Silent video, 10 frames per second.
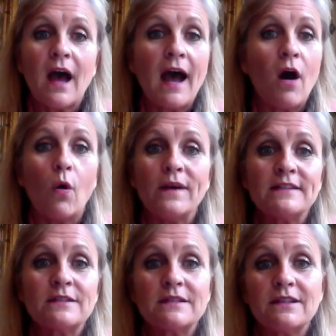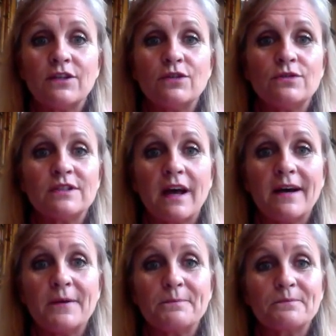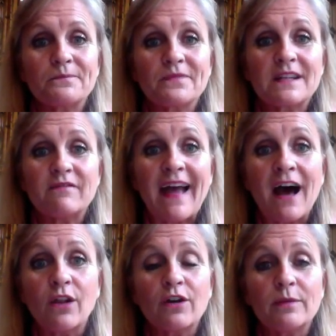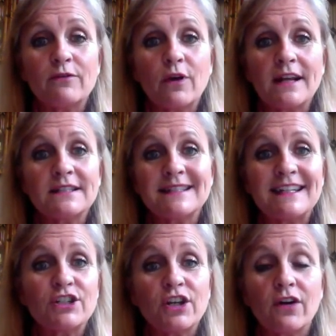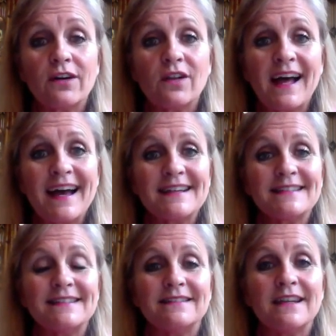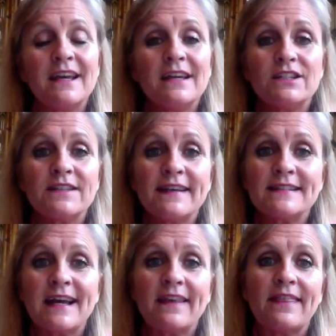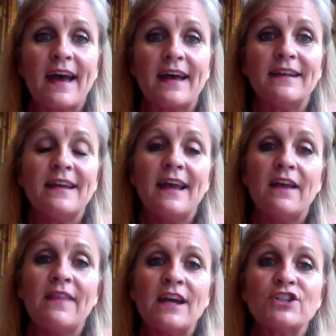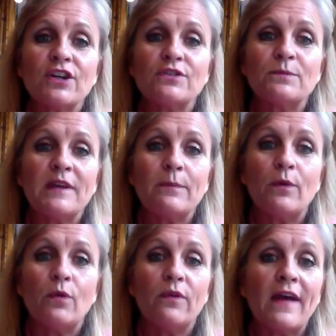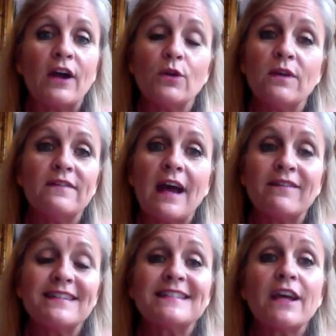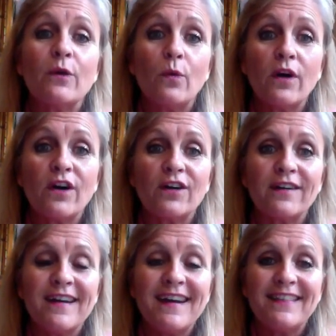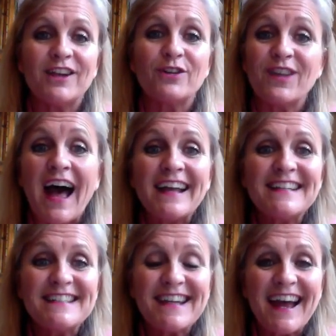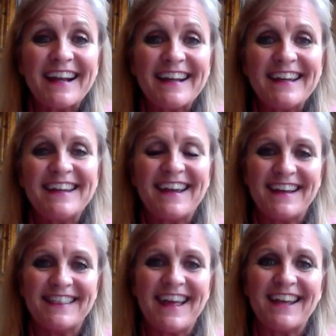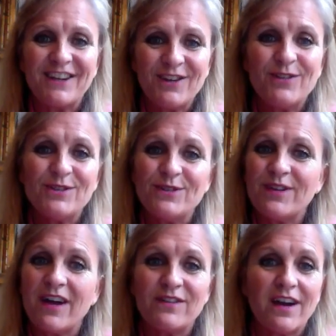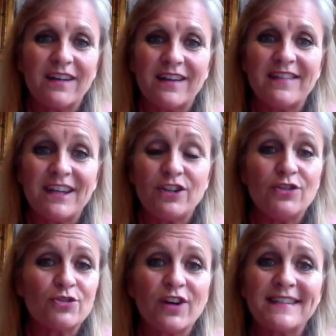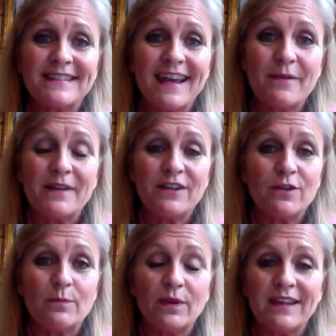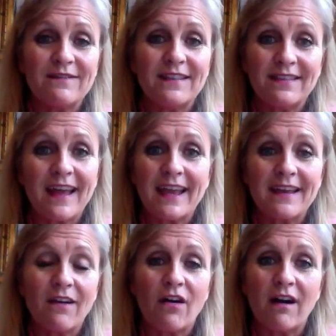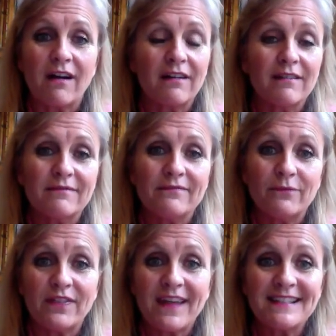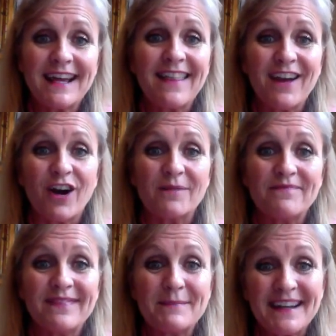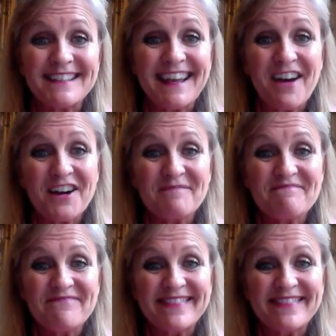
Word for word: I always use um, Valor before I teach a yoga class and just things like that. And that shows people, without you even having to say a word, that your light is shining and that you do love Young Living and you trust them and you believe that they are what they say they are because they are.